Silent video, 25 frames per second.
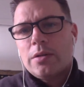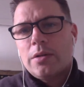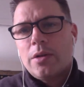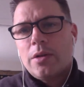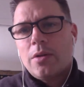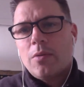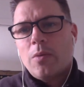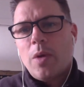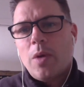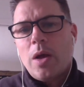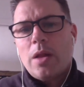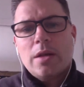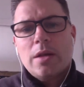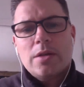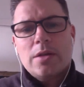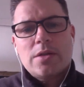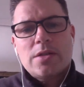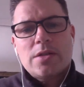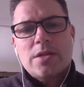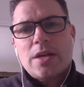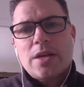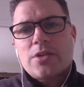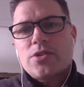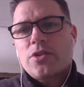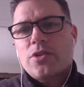
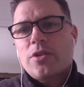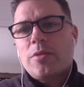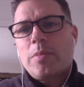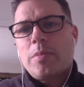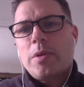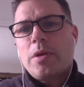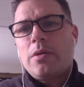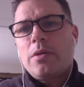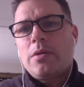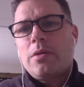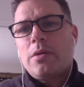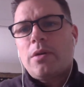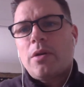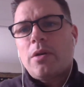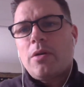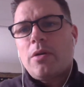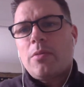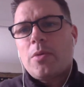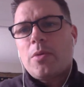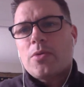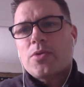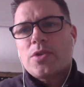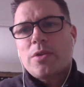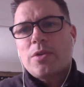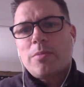it's actually been
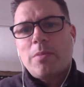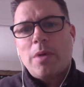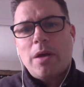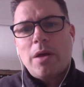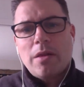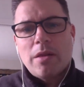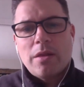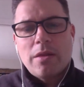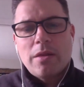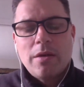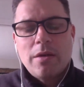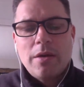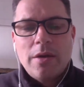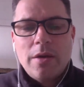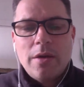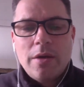almost a month.